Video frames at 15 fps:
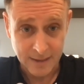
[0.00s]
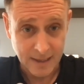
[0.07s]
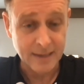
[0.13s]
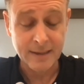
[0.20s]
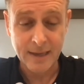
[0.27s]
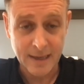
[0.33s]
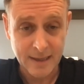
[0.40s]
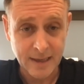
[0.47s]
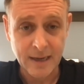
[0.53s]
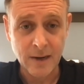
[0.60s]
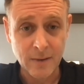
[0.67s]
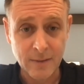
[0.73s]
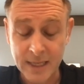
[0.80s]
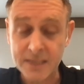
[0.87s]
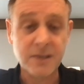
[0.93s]
And
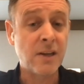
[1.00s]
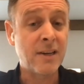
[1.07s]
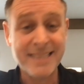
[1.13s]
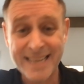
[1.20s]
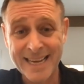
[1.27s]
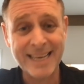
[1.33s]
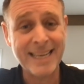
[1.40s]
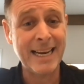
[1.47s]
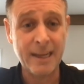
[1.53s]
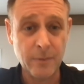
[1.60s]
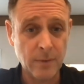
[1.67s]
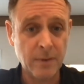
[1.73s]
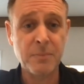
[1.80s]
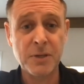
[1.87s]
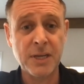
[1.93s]
that's not a dig at
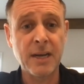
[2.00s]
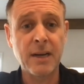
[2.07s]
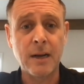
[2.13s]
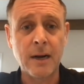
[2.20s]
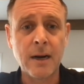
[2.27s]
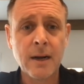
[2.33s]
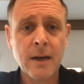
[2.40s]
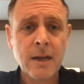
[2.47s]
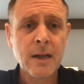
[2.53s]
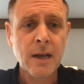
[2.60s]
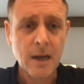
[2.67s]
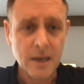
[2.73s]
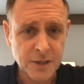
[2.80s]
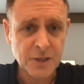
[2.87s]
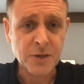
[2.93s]
anyone in particular.
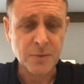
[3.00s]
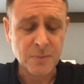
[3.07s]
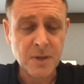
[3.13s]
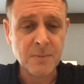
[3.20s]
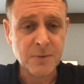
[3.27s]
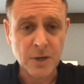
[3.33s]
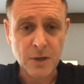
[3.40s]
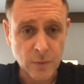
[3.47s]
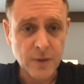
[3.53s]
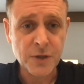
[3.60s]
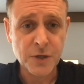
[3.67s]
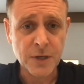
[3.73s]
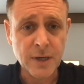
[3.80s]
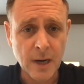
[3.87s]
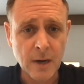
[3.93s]
Sometimes I cringe
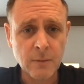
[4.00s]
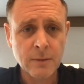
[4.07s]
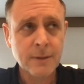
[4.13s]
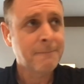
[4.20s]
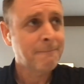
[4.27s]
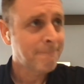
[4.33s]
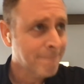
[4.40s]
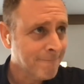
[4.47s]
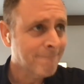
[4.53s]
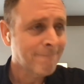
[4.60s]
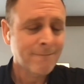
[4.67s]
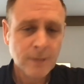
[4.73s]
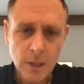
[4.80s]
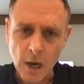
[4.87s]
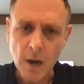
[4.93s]
and go,
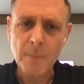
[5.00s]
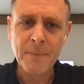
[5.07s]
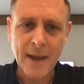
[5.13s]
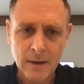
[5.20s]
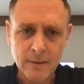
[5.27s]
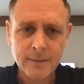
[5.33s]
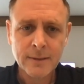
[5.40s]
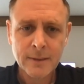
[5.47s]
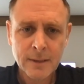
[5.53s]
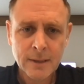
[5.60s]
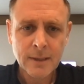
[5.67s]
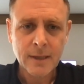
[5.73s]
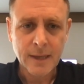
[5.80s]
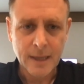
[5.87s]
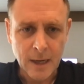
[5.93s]
calm down.
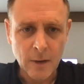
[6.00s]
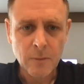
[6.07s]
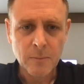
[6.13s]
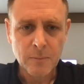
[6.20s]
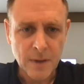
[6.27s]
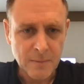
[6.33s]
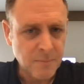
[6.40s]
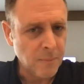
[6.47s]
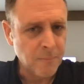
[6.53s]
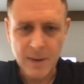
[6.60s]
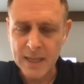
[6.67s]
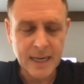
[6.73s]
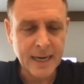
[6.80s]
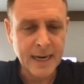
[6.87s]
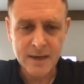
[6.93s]
The
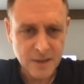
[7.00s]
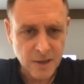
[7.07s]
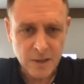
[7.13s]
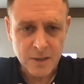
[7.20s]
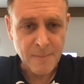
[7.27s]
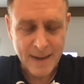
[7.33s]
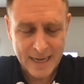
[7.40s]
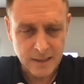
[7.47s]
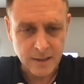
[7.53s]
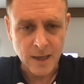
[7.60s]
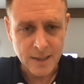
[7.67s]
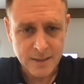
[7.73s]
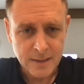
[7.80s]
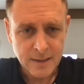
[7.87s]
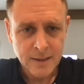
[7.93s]
billionaires aren't the bad
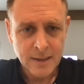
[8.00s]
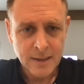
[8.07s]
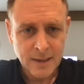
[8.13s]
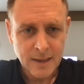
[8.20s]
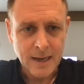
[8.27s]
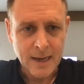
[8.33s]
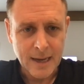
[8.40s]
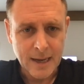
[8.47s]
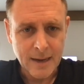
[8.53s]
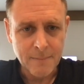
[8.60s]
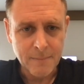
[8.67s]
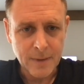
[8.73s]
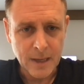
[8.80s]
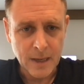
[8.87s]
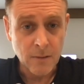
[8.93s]
guys.
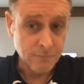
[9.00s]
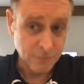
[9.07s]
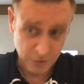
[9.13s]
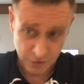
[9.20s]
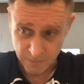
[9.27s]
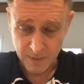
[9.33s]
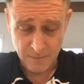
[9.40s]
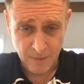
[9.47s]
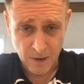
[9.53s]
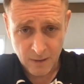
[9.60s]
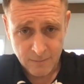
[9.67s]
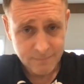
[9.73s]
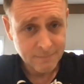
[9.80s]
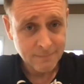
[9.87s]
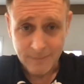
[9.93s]
Some of them
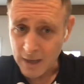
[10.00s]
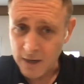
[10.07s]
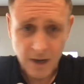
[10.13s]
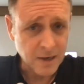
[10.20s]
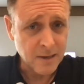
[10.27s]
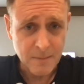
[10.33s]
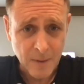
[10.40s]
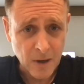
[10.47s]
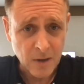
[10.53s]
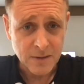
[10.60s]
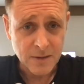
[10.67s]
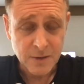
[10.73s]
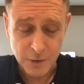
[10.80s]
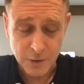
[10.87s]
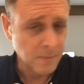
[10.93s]
are, a lot of them aren't.
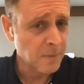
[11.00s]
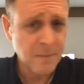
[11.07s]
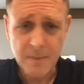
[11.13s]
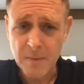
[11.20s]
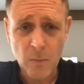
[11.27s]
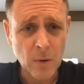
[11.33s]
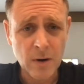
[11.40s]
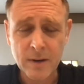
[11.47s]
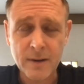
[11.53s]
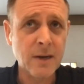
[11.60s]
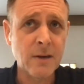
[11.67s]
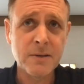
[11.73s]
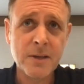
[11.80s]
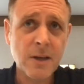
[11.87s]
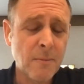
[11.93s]
Some of them have been working,
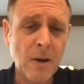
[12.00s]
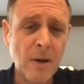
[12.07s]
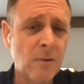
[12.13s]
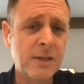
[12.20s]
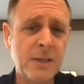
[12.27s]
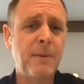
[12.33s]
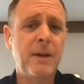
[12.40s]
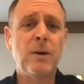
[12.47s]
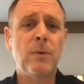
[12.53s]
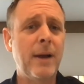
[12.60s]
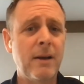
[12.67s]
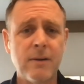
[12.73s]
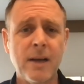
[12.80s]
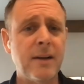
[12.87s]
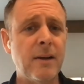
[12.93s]
Todd Bowley's been
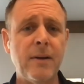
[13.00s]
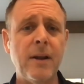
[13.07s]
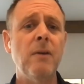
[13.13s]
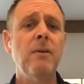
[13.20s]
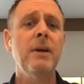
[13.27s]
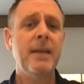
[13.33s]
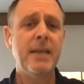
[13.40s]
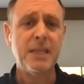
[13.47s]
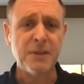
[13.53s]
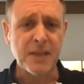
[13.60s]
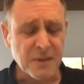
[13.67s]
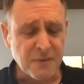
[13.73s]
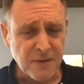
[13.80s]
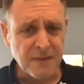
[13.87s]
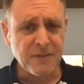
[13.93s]
around, I don't know. He's in
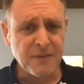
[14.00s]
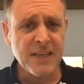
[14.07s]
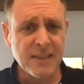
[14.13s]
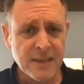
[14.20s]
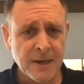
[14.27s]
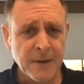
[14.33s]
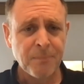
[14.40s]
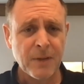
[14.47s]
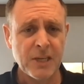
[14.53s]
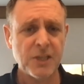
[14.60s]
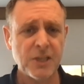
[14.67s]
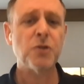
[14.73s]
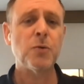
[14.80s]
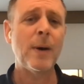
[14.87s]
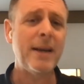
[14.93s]
his 50s. He's
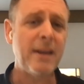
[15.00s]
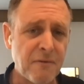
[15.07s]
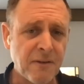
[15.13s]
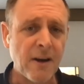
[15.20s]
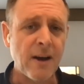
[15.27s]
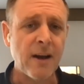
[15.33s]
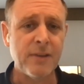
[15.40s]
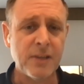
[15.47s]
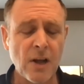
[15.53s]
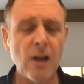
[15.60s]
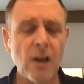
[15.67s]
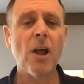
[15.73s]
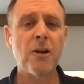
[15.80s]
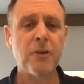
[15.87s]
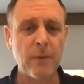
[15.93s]
not 25. He's not a
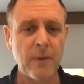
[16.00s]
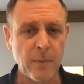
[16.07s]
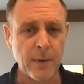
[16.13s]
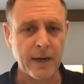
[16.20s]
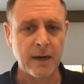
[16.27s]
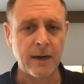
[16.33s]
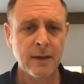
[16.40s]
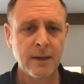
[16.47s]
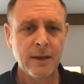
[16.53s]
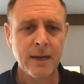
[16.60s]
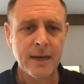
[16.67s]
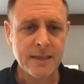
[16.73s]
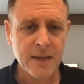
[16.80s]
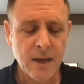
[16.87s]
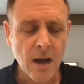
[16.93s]
lottery winner.
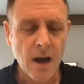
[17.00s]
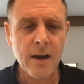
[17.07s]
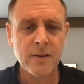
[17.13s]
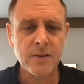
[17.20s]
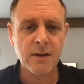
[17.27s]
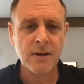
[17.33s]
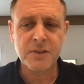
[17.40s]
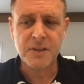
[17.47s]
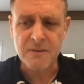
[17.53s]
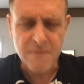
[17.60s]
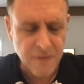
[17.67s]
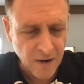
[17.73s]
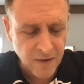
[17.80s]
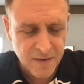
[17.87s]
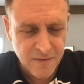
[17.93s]
He's a guy who's obviously
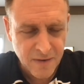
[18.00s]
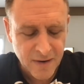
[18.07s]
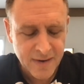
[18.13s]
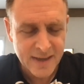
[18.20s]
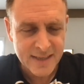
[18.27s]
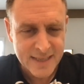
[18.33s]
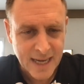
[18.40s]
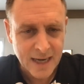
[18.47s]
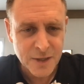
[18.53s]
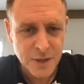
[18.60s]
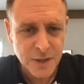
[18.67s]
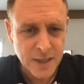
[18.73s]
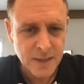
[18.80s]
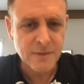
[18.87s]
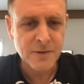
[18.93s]
very, very
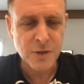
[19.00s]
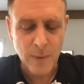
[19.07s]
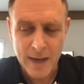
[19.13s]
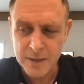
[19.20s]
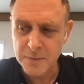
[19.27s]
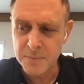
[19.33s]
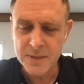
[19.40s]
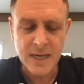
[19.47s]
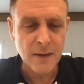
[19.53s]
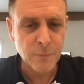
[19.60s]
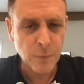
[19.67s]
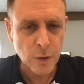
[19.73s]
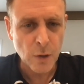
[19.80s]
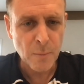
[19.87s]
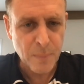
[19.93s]
intelligent. He surrounds himself
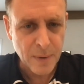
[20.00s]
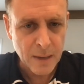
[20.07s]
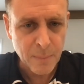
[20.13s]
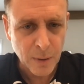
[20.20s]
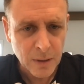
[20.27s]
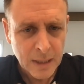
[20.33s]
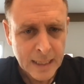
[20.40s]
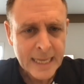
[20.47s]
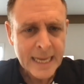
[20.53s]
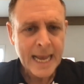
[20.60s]
with good people.